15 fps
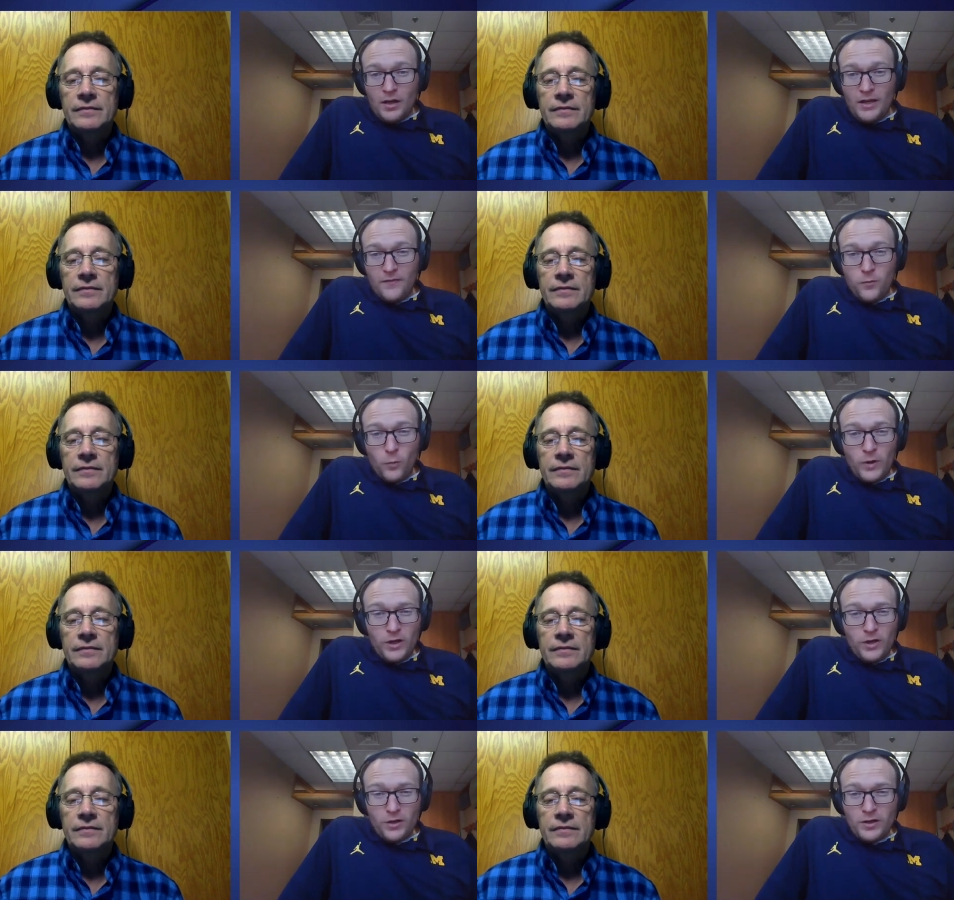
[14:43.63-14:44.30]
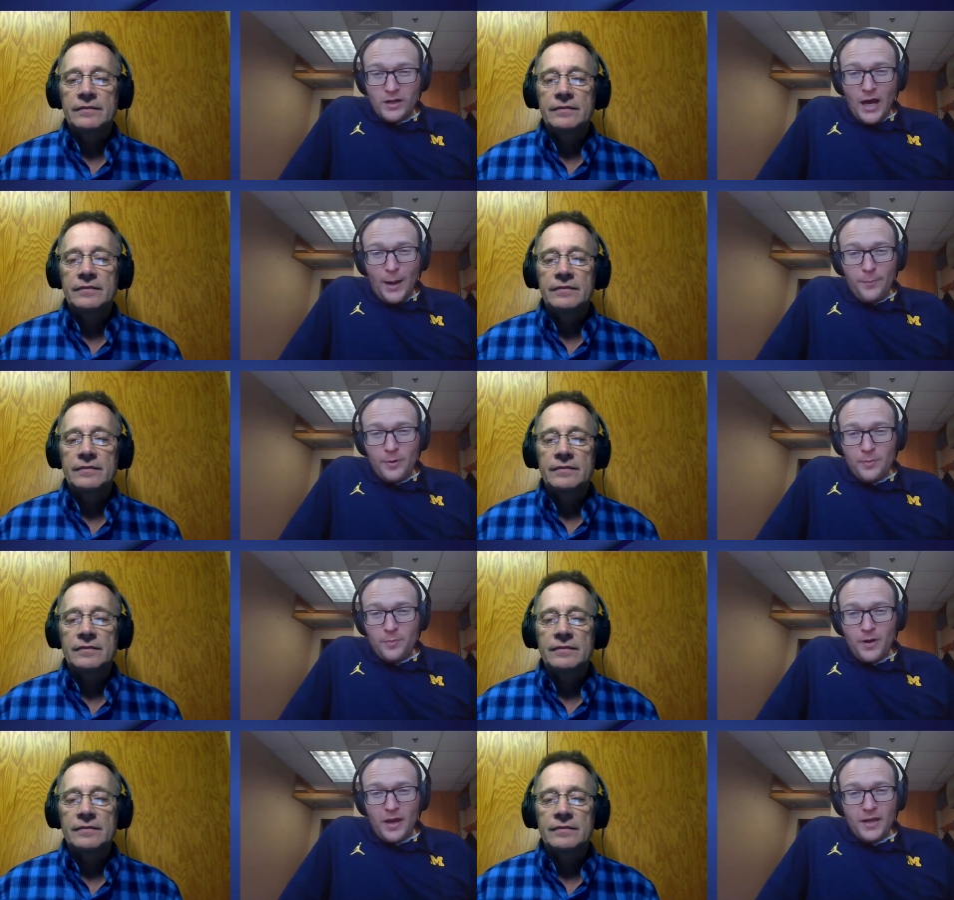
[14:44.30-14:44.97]
Speaker 1: if we could
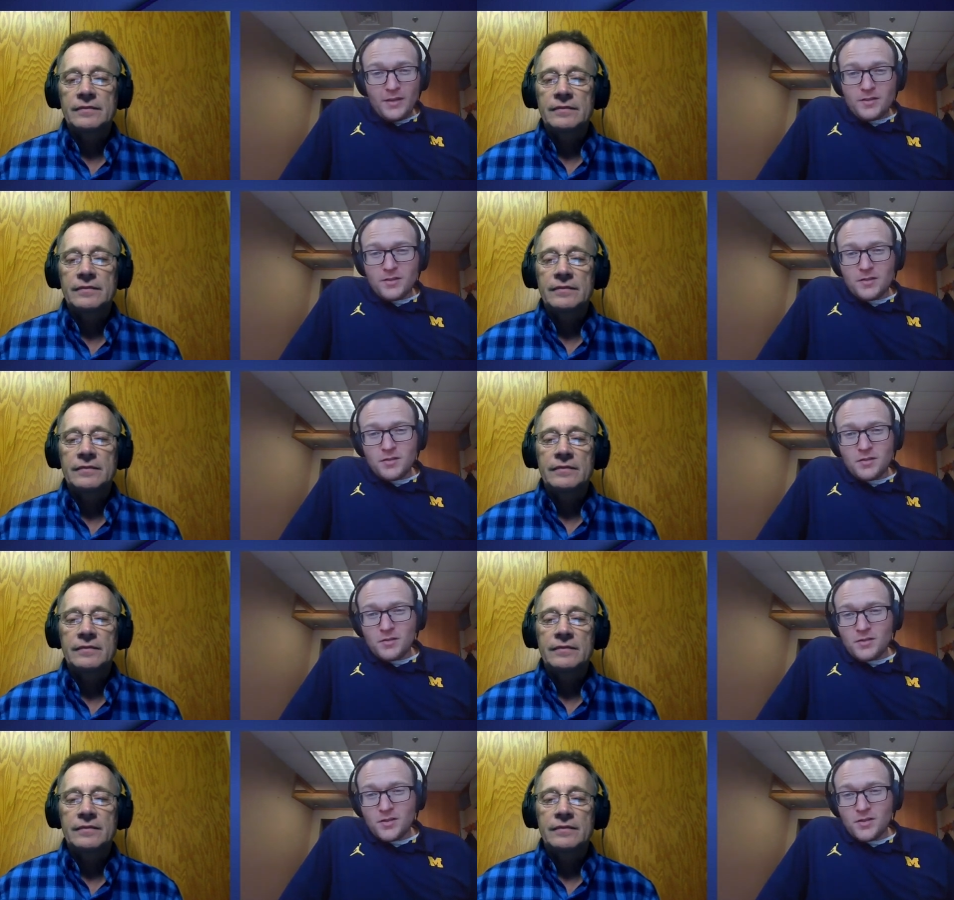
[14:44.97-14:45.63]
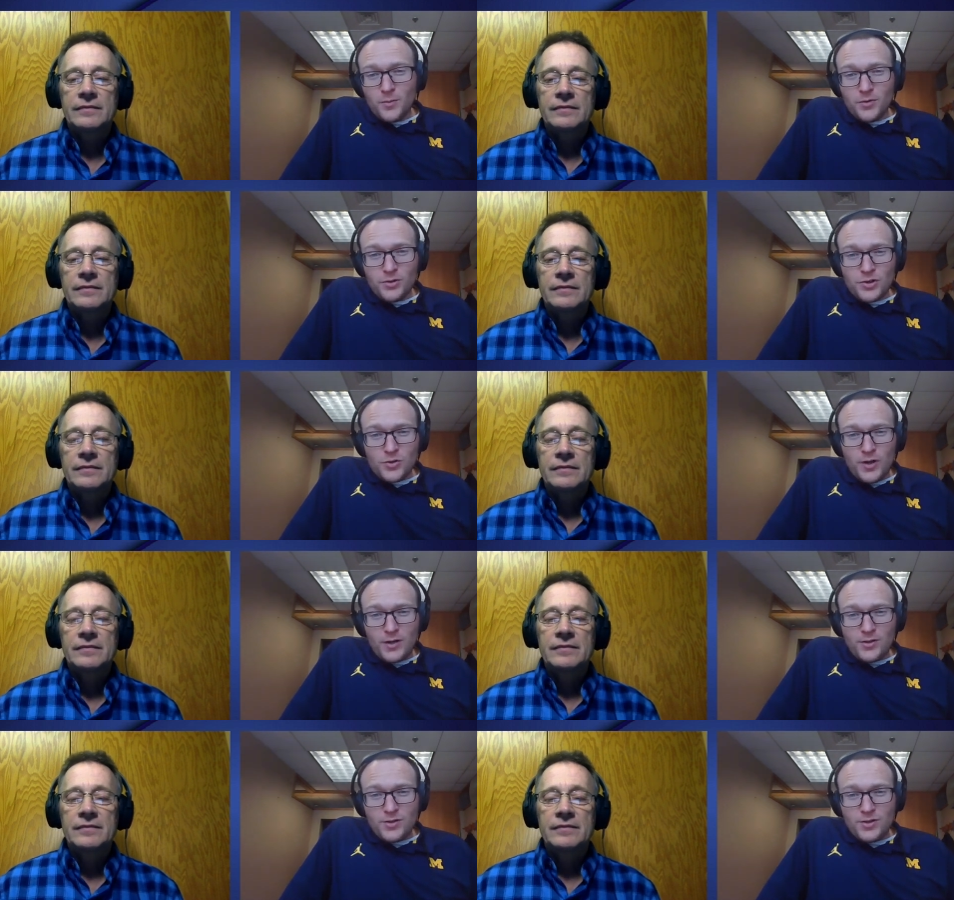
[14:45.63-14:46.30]
copy paste some of the
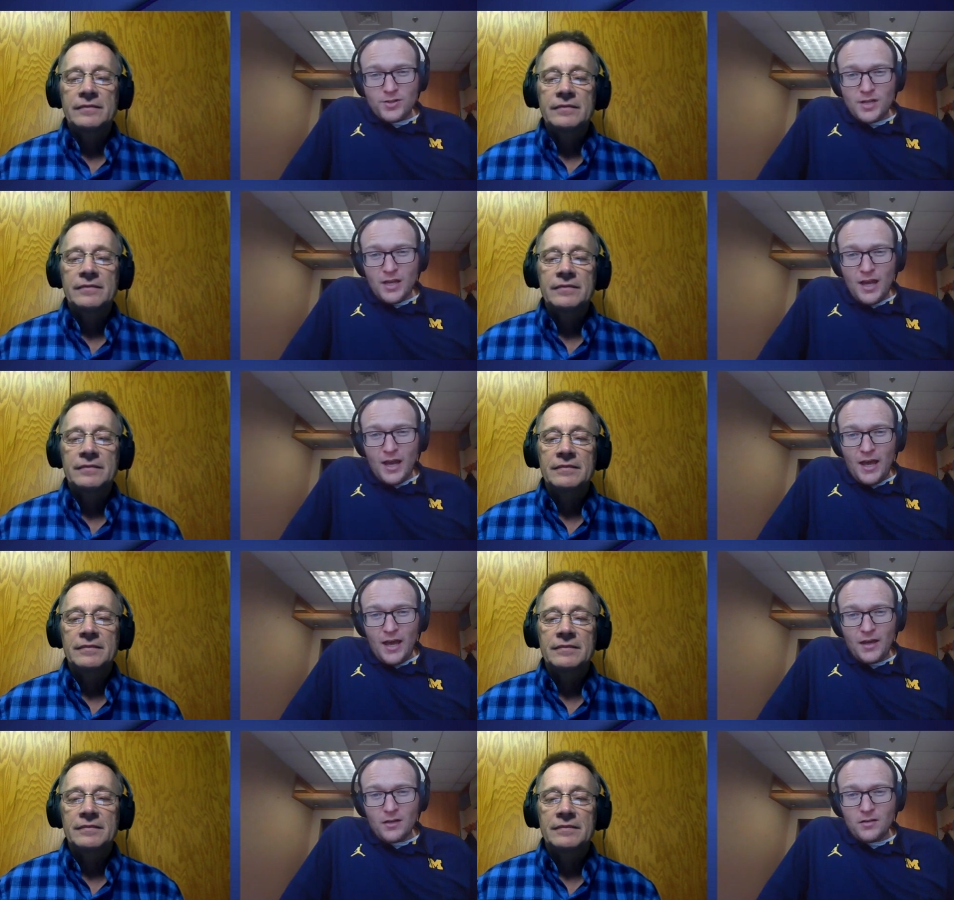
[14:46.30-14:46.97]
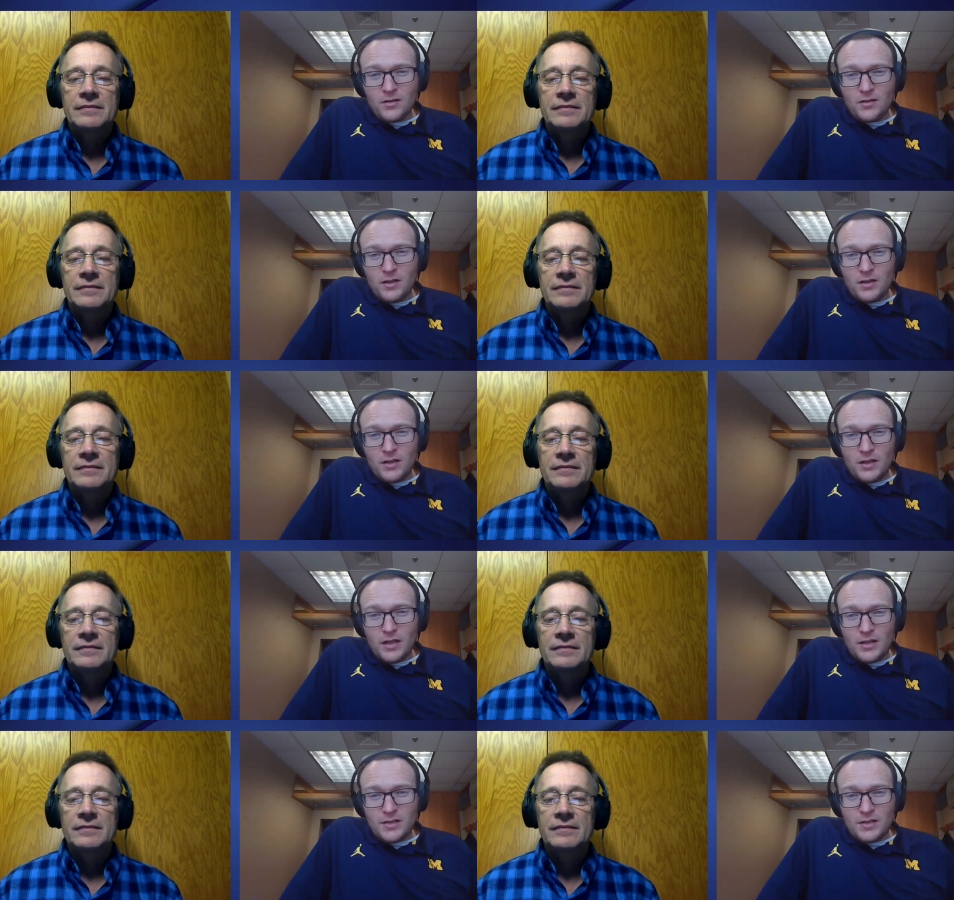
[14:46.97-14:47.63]
stretches he had in
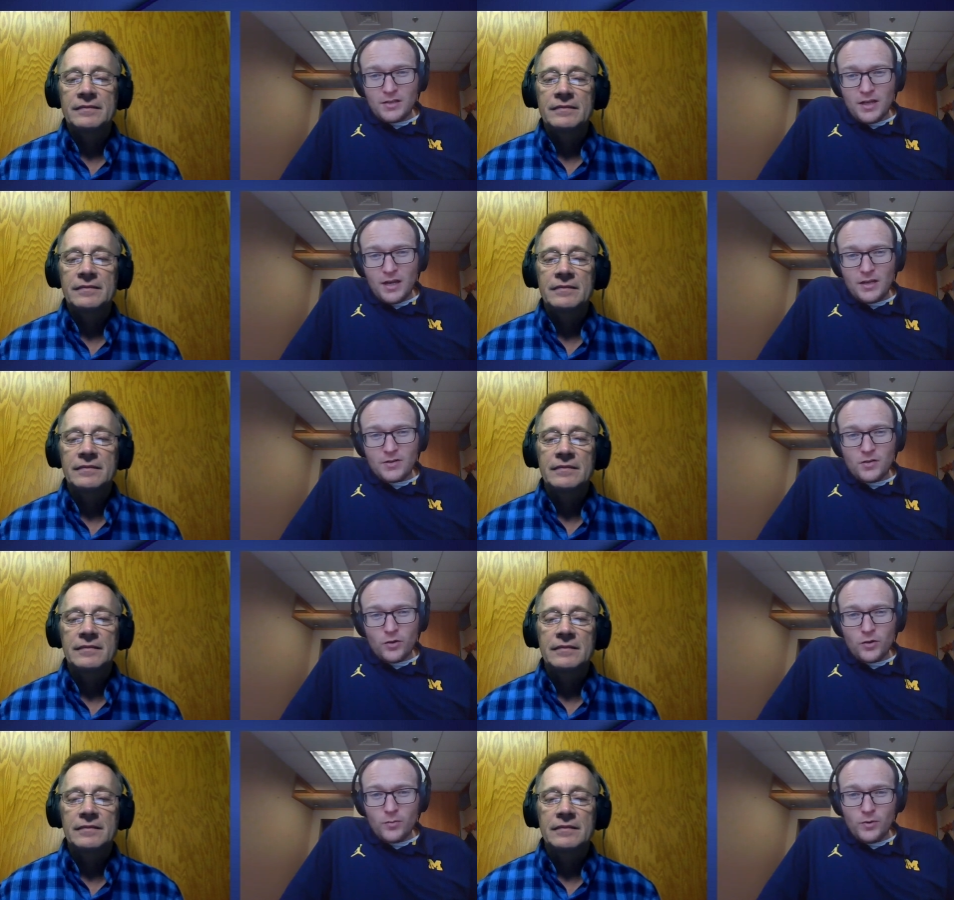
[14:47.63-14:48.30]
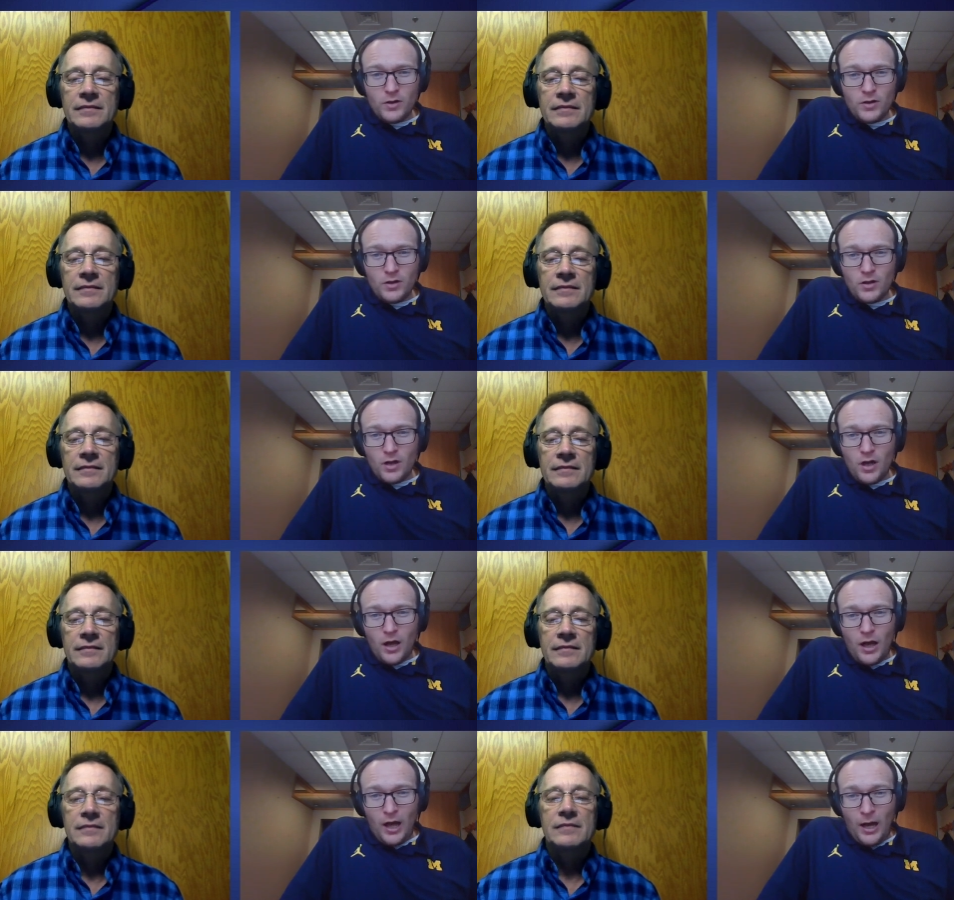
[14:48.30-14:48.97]
the NCAA tournament,
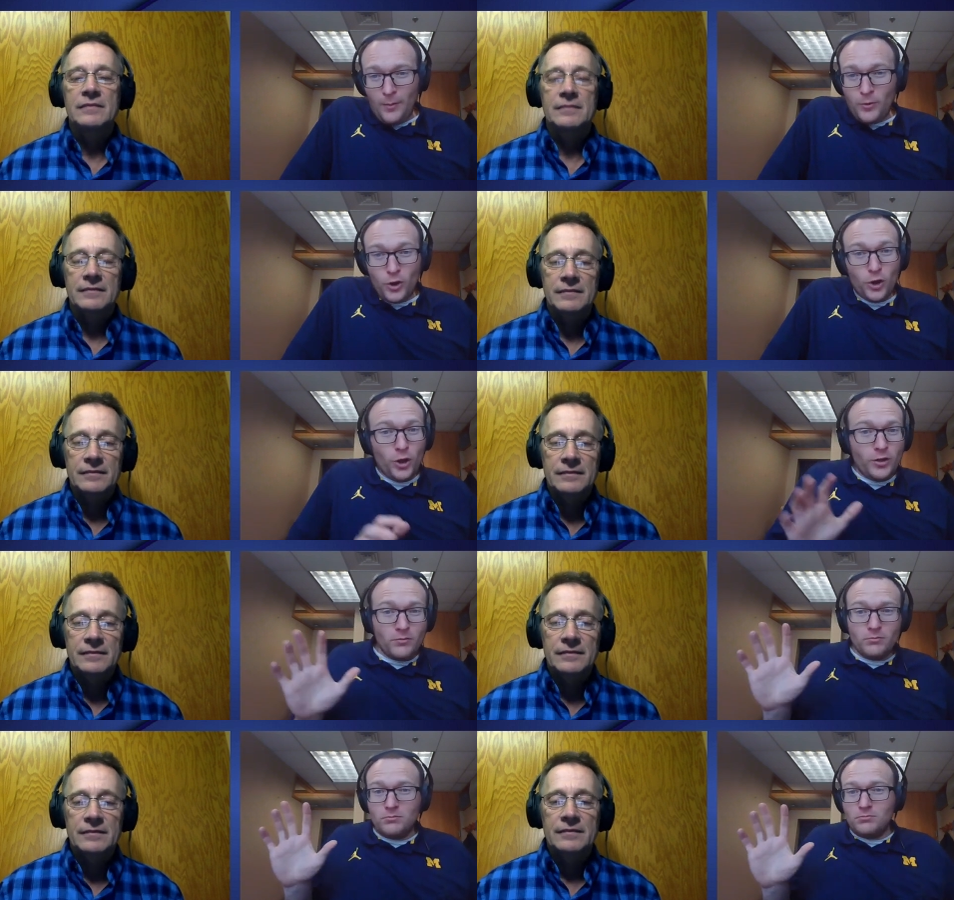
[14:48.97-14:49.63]
I'm good,